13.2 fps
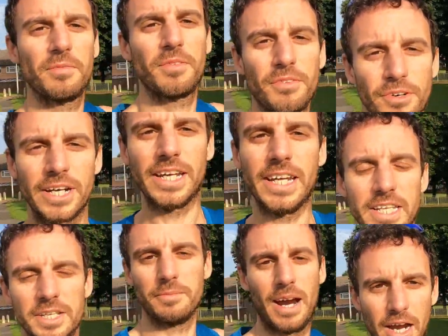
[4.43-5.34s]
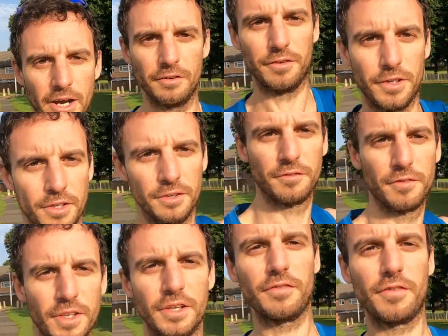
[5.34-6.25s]
3 in the marathon
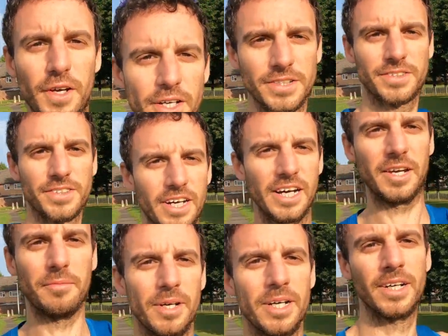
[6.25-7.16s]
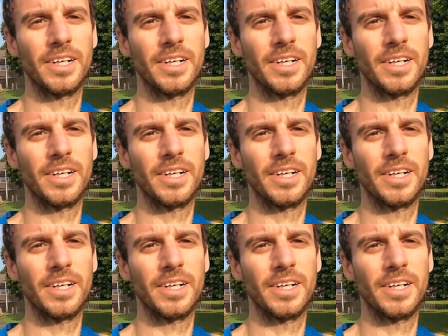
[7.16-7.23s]
for the first time,